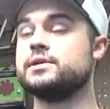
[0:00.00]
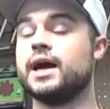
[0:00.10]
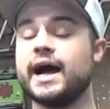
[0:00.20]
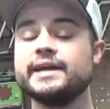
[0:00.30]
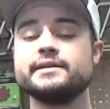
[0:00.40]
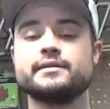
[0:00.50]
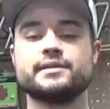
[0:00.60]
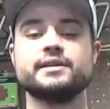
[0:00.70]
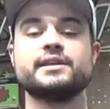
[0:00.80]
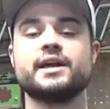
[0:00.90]
I didn't
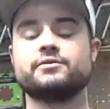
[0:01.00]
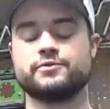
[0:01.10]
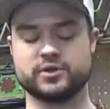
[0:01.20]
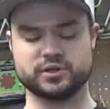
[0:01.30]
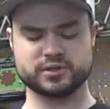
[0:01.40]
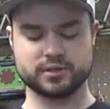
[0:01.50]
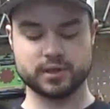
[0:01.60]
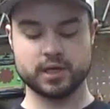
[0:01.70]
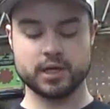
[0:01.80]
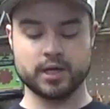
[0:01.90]
think that at first.
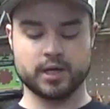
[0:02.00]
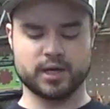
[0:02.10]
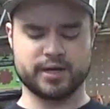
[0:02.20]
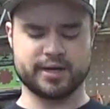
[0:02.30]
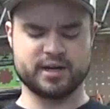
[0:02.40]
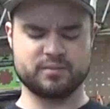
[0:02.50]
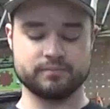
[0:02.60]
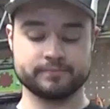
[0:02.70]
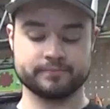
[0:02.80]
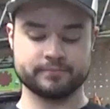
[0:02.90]

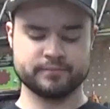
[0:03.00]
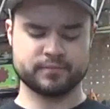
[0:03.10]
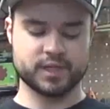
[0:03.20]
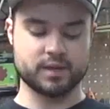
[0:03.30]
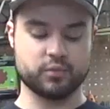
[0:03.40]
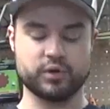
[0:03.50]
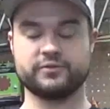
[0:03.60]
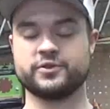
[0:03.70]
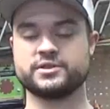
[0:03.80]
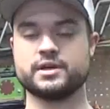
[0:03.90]
And boy, the
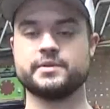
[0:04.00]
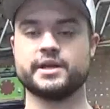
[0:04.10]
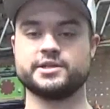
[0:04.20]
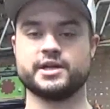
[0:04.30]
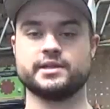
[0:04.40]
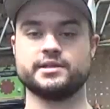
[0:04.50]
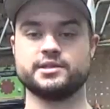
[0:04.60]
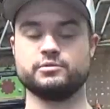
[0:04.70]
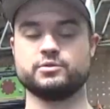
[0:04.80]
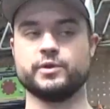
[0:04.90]
first time that I shot this,
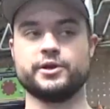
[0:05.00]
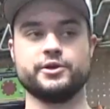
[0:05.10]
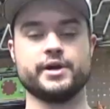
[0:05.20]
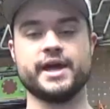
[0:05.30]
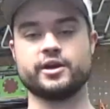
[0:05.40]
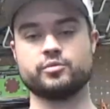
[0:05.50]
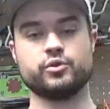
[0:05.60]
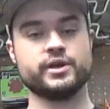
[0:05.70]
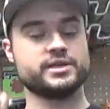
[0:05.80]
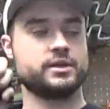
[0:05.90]
it was weird. Your anchor
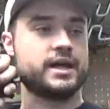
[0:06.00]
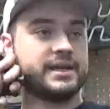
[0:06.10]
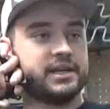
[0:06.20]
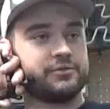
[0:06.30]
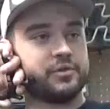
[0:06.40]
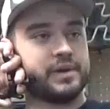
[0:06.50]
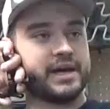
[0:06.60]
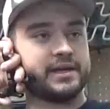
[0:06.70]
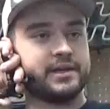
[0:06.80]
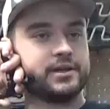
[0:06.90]
point is a lot different
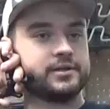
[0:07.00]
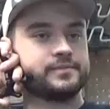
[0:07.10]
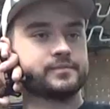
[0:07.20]
back here